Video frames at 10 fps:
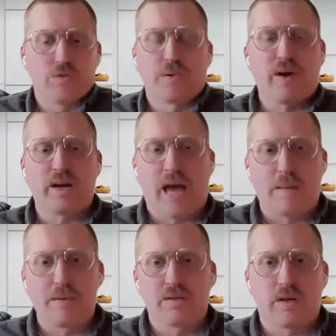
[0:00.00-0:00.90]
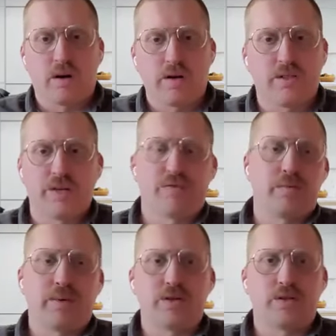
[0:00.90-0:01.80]
provide cabinets that are a different
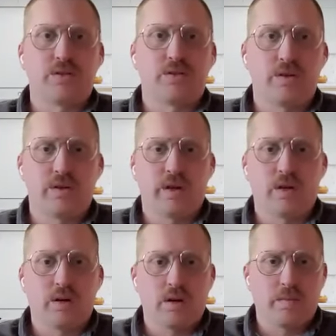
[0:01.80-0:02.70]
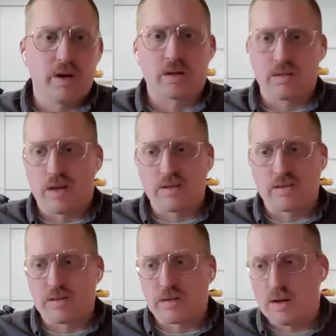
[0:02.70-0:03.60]
dimension than American
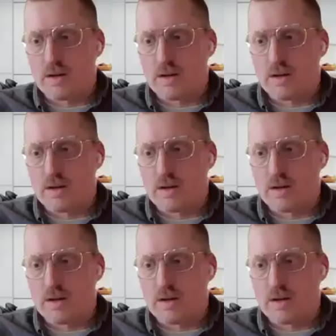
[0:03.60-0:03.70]
sizes.